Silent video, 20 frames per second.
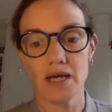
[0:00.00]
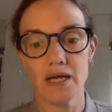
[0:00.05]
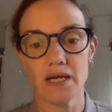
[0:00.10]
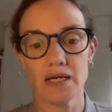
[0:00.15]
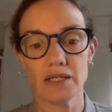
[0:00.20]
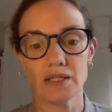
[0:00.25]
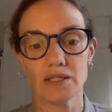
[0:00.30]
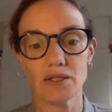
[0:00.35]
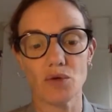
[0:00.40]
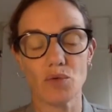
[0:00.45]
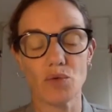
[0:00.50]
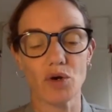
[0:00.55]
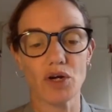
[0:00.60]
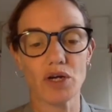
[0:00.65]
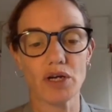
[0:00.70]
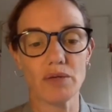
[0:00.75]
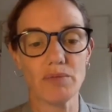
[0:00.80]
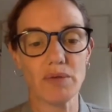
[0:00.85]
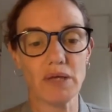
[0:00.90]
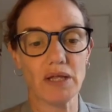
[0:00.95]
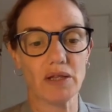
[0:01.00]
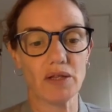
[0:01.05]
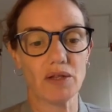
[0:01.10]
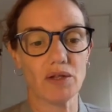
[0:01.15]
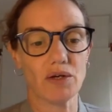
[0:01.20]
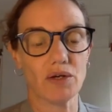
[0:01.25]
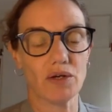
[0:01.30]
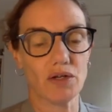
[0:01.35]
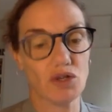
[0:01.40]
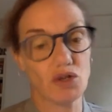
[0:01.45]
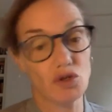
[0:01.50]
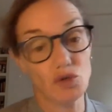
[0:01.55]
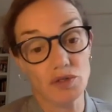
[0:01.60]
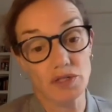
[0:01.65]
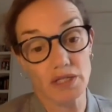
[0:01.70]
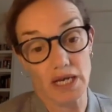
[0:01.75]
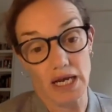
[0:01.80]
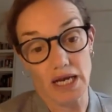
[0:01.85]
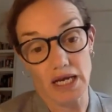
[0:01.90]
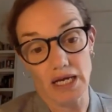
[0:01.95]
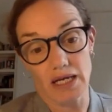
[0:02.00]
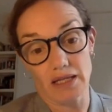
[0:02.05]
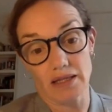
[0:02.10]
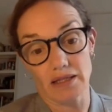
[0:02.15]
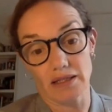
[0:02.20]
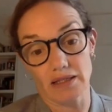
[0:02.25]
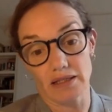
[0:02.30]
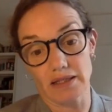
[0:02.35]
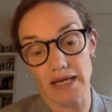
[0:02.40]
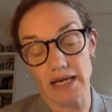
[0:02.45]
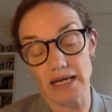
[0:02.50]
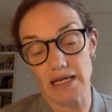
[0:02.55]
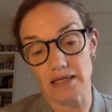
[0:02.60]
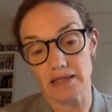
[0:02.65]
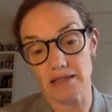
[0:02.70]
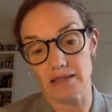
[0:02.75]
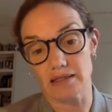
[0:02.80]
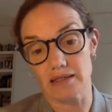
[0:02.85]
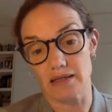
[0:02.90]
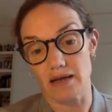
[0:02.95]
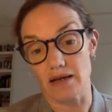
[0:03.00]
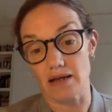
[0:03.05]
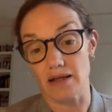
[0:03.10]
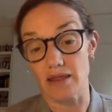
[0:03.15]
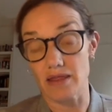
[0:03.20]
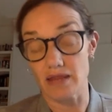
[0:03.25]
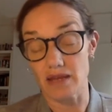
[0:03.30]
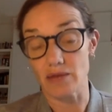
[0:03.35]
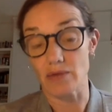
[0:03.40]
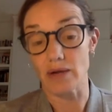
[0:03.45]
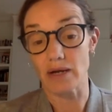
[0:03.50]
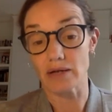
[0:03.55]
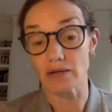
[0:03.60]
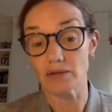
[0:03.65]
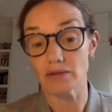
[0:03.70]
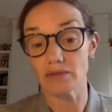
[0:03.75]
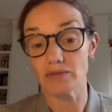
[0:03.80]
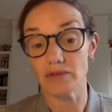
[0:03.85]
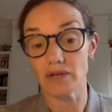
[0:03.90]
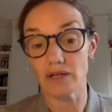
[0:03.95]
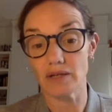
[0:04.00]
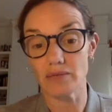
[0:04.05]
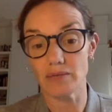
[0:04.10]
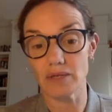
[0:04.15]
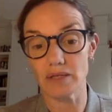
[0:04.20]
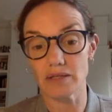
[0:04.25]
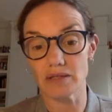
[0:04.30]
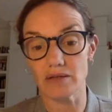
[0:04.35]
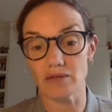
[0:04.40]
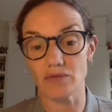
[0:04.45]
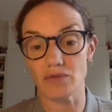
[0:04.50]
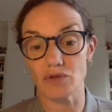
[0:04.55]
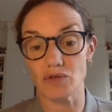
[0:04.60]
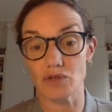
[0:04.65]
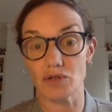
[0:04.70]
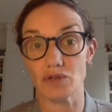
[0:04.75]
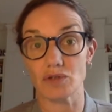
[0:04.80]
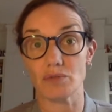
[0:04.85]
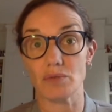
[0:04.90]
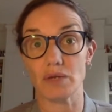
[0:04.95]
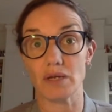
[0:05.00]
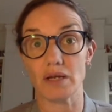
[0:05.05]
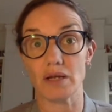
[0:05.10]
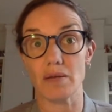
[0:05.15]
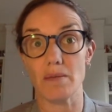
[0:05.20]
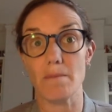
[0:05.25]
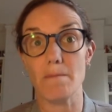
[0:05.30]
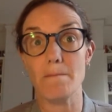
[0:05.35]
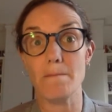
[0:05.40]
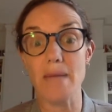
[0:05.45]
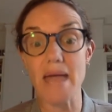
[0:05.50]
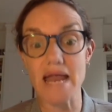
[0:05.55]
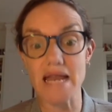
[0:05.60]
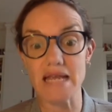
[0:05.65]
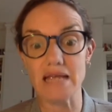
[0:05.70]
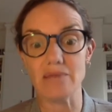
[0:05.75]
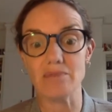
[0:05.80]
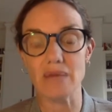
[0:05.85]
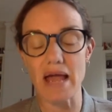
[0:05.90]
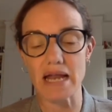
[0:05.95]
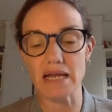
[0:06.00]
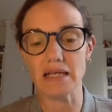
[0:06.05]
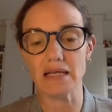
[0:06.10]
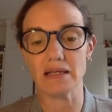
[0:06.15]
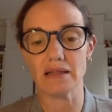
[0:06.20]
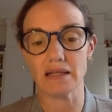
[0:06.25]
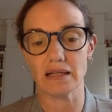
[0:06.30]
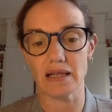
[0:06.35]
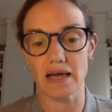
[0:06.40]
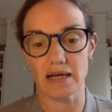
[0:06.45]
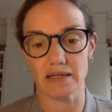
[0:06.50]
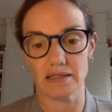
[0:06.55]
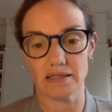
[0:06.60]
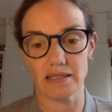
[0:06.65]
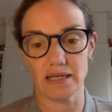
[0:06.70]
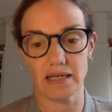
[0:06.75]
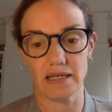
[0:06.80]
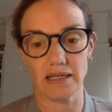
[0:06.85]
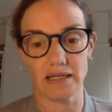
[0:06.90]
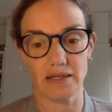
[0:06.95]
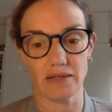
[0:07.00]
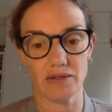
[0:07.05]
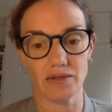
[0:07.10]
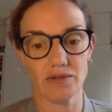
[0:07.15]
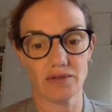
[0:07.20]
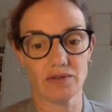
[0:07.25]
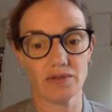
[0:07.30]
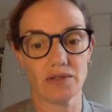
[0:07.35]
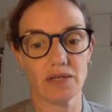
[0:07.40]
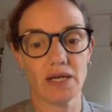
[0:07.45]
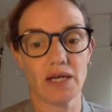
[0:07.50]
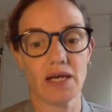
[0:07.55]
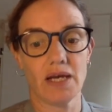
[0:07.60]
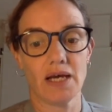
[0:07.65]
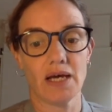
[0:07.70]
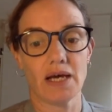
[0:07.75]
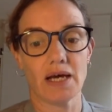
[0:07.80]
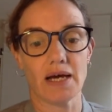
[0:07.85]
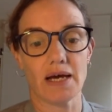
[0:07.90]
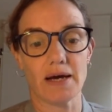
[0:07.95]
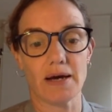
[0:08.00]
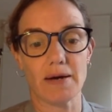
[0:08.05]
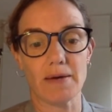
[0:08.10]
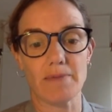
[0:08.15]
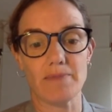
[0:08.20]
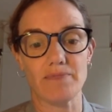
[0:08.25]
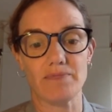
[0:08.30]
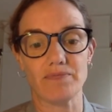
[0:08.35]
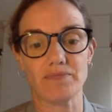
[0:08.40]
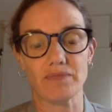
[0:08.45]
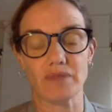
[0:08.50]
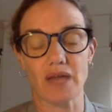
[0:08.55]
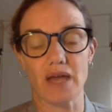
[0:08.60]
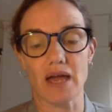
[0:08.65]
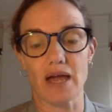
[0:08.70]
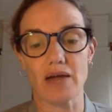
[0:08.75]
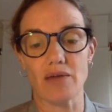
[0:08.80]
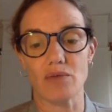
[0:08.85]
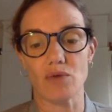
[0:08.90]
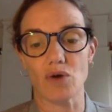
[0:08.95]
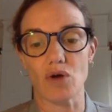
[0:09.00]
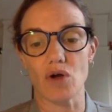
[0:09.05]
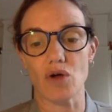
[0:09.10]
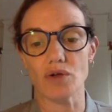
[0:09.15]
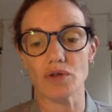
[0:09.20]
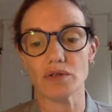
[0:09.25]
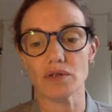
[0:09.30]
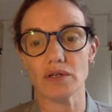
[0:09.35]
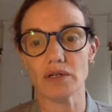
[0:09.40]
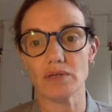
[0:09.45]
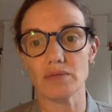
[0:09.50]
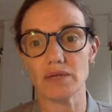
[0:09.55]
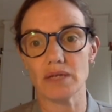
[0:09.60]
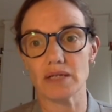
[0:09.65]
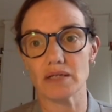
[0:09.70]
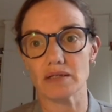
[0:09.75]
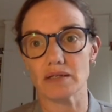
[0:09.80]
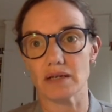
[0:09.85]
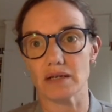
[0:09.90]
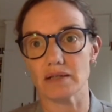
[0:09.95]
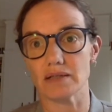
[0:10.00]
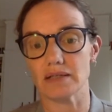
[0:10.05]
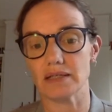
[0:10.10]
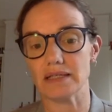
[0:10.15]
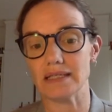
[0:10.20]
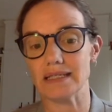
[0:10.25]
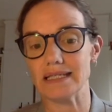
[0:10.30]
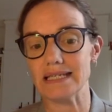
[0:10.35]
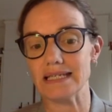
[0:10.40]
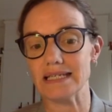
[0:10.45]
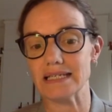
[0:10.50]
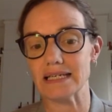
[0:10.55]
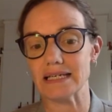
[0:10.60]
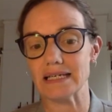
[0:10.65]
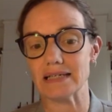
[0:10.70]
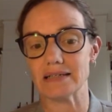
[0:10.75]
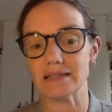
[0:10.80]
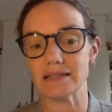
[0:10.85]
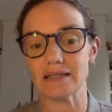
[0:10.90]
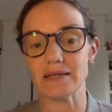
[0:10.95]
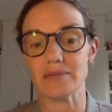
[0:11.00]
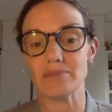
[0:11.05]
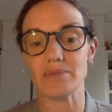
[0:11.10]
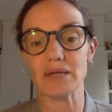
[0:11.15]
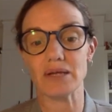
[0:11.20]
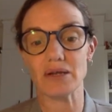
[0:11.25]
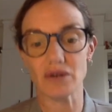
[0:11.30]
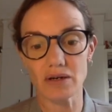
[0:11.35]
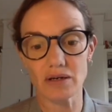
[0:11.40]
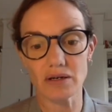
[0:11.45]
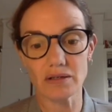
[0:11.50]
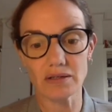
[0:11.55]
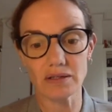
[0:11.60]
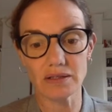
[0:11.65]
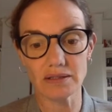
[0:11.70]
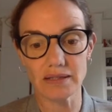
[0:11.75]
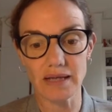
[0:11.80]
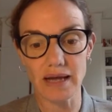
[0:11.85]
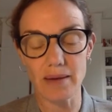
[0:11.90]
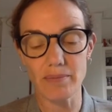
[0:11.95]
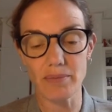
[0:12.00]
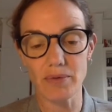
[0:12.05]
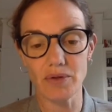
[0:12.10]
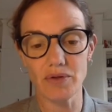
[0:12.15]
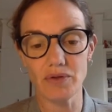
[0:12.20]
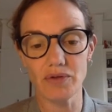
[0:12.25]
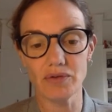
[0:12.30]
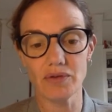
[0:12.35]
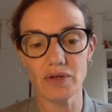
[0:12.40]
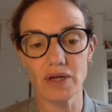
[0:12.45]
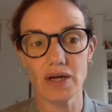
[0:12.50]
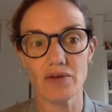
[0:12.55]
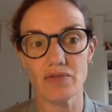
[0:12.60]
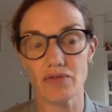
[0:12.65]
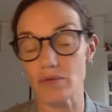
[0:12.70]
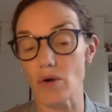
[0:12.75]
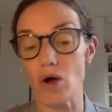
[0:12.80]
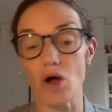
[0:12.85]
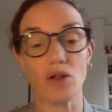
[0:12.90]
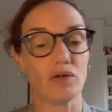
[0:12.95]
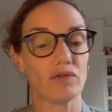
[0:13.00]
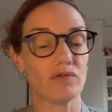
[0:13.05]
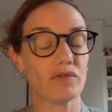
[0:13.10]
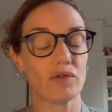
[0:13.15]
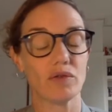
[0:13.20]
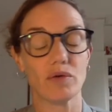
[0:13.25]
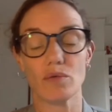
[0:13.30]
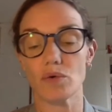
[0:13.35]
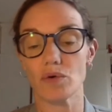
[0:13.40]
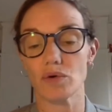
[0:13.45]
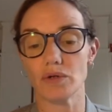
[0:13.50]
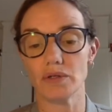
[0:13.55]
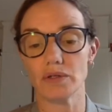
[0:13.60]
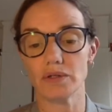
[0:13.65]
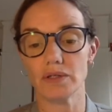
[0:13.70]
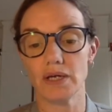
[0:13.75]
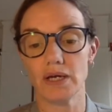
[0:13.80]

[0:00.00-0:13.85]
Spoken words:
So we're going to be using the latest kind of theoretical developments, of which there's been many in the last 10 years. And we're also going to be discussing detailed empirical examples from all over the world,